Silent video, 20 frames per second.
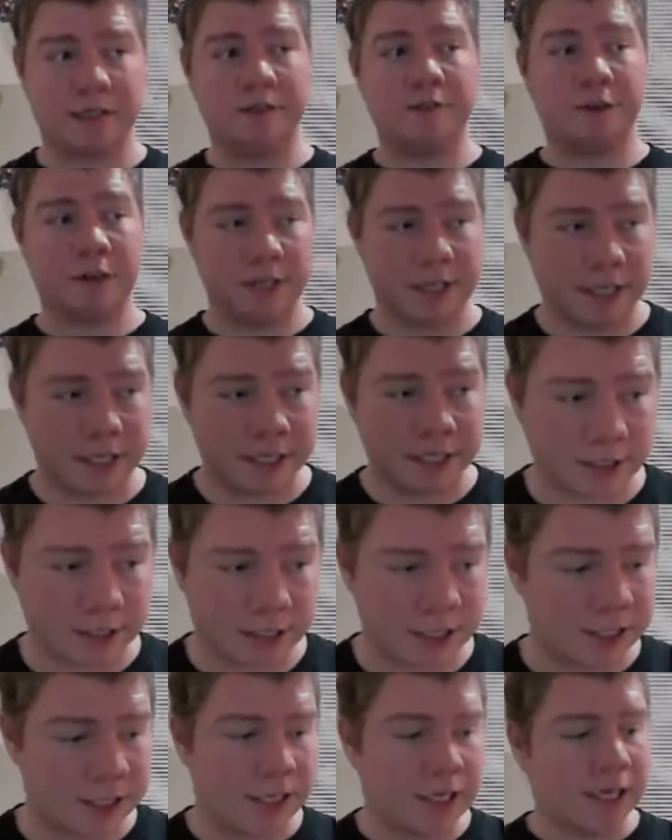very
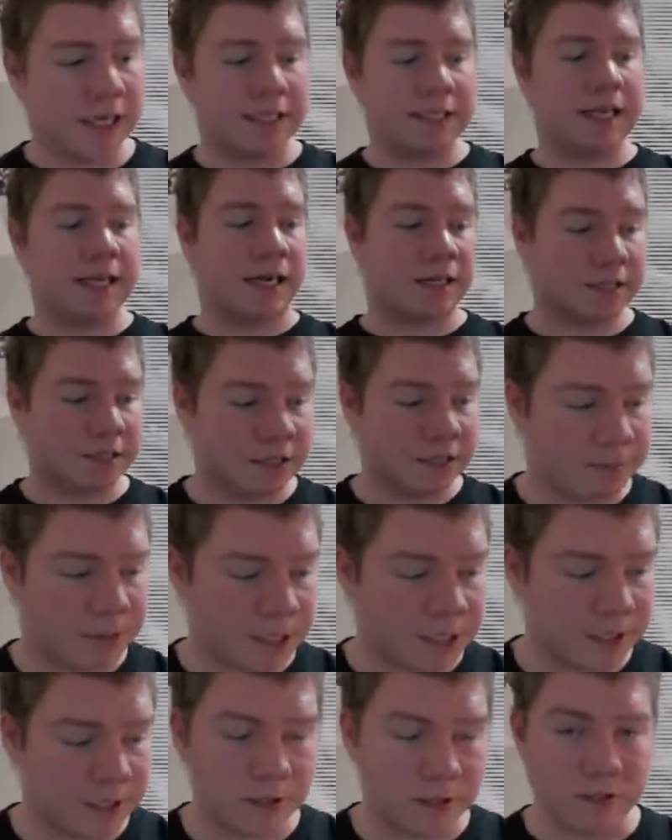interesting. It's actually
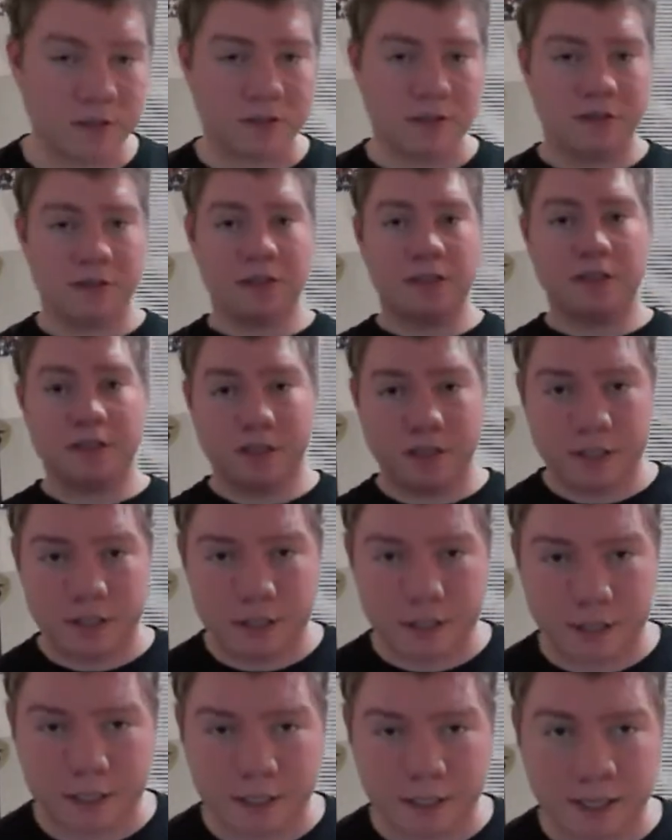based,
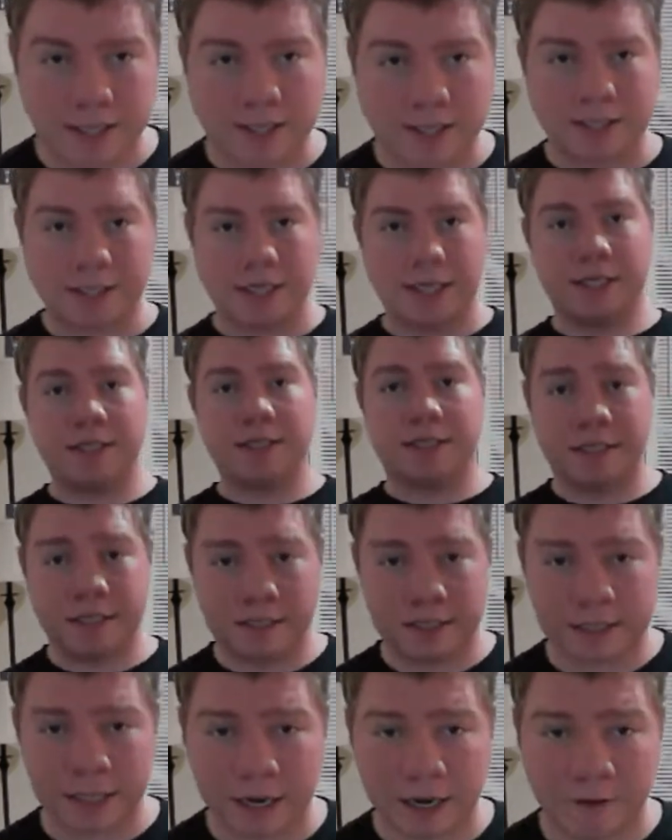and like I said, it's
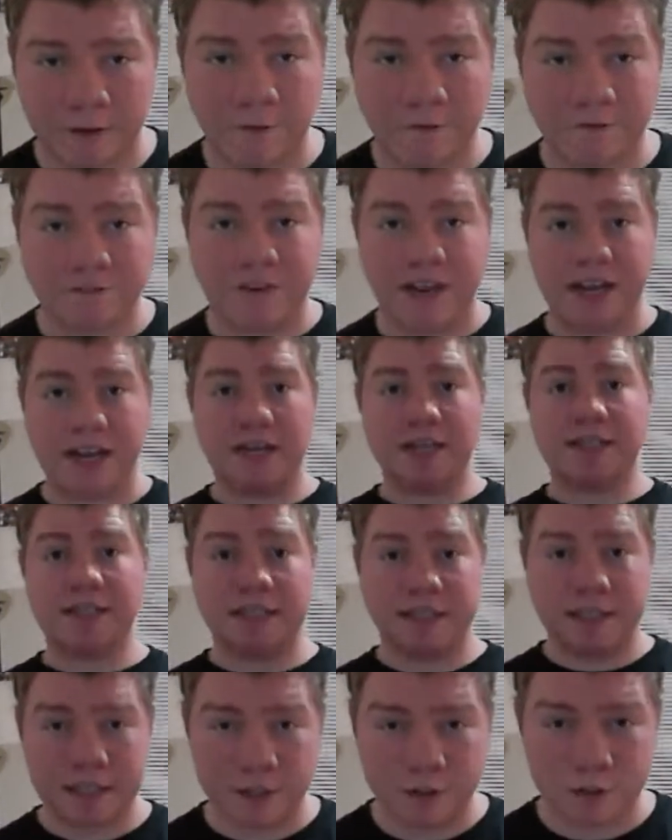kind of a fan
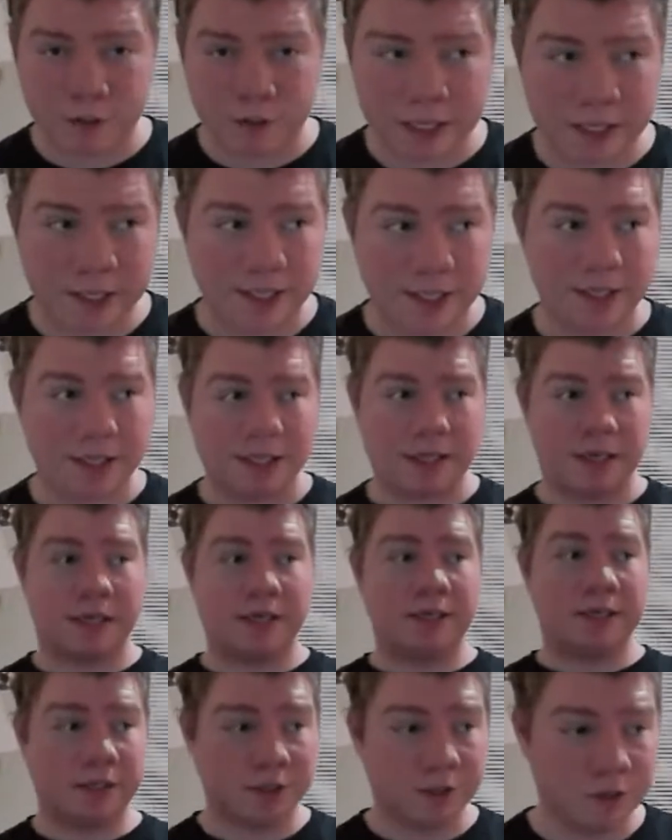continuation in a
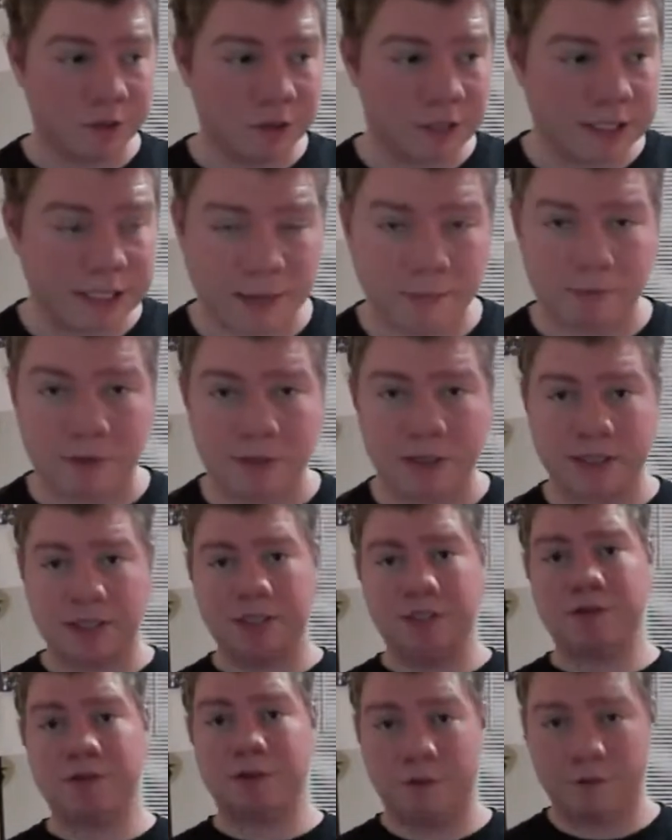new separate
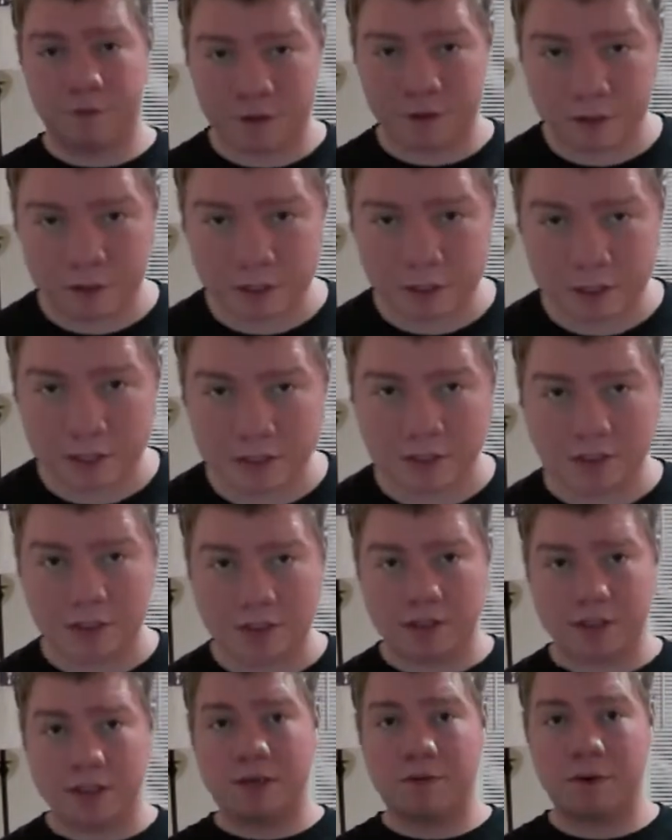universe.
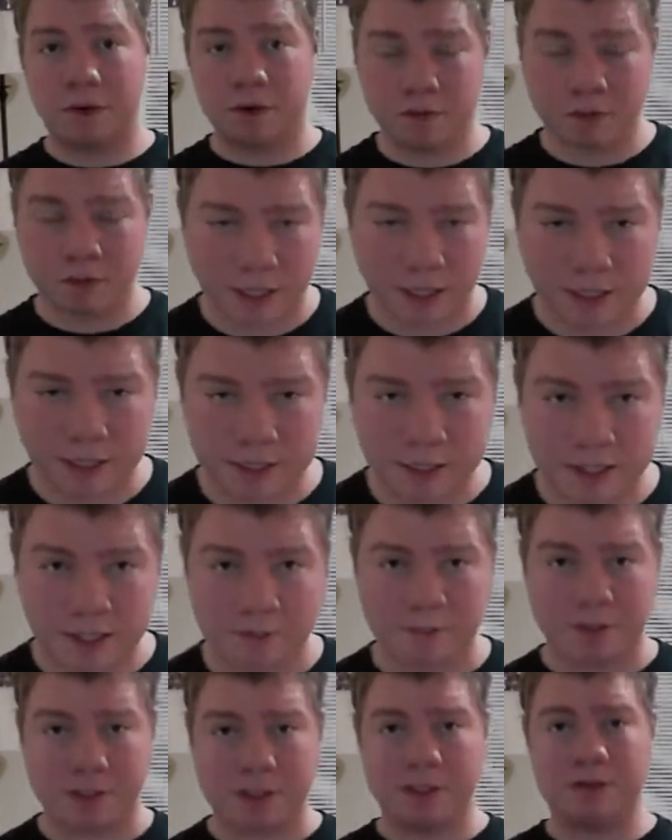Well, not in a
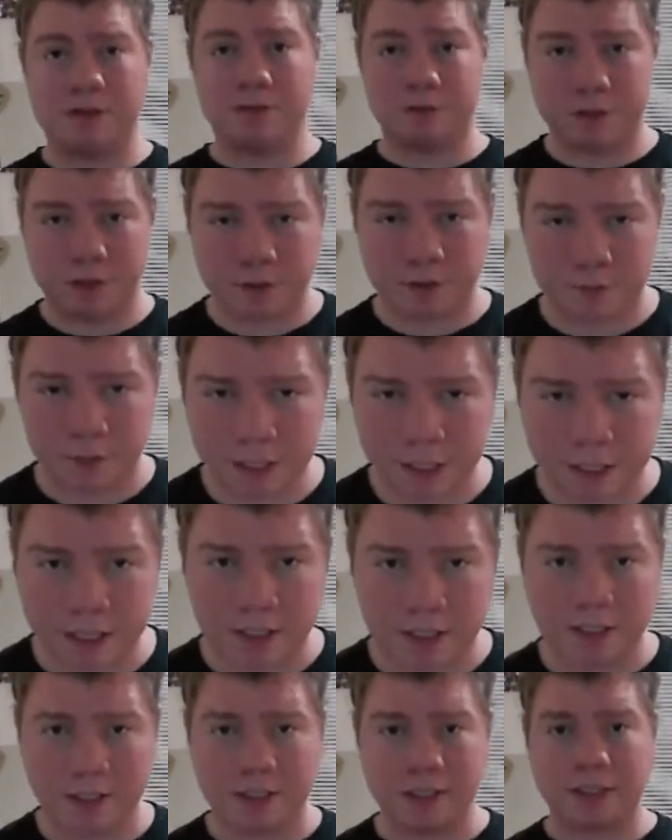separate universe, but in
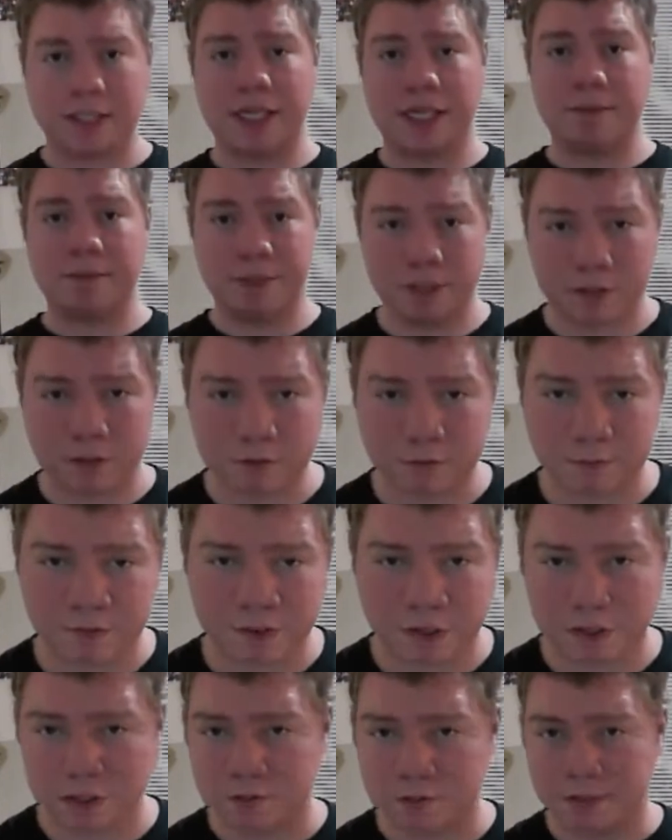the same
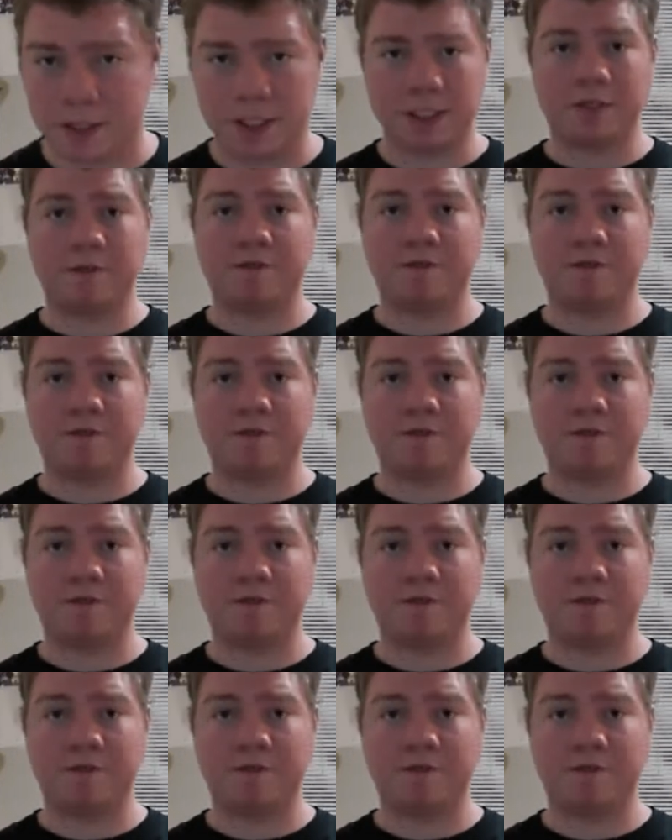universe, but is